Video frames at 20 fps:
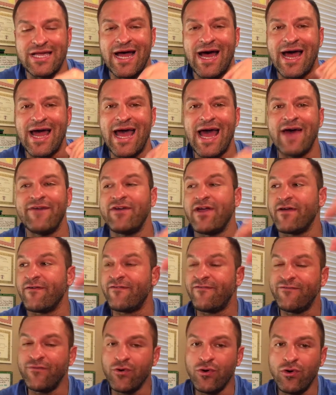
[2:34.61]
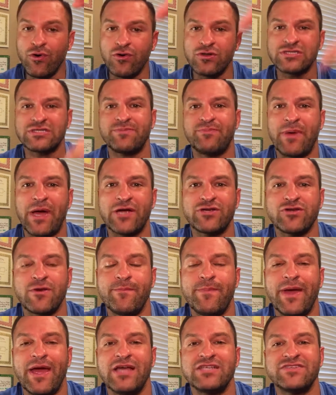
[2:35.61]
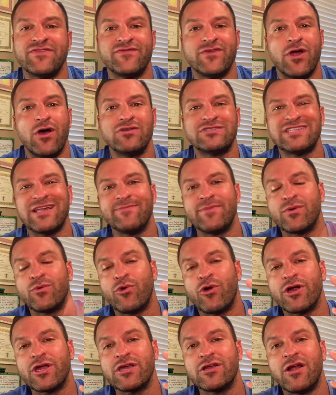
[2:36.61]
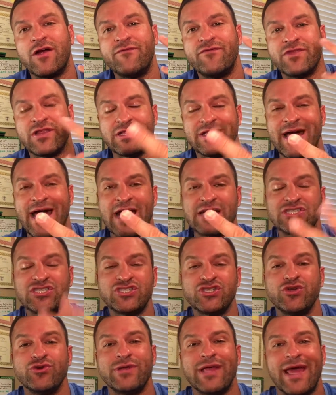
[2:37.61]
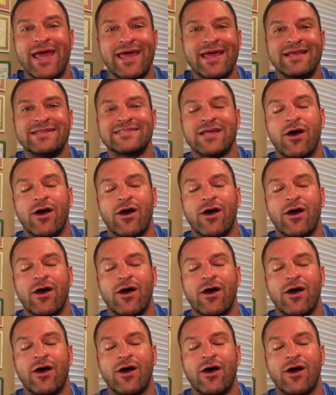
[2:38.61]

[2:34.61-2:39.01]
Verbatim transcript: I have a full spectrum page of notes I've been working on for the last two days.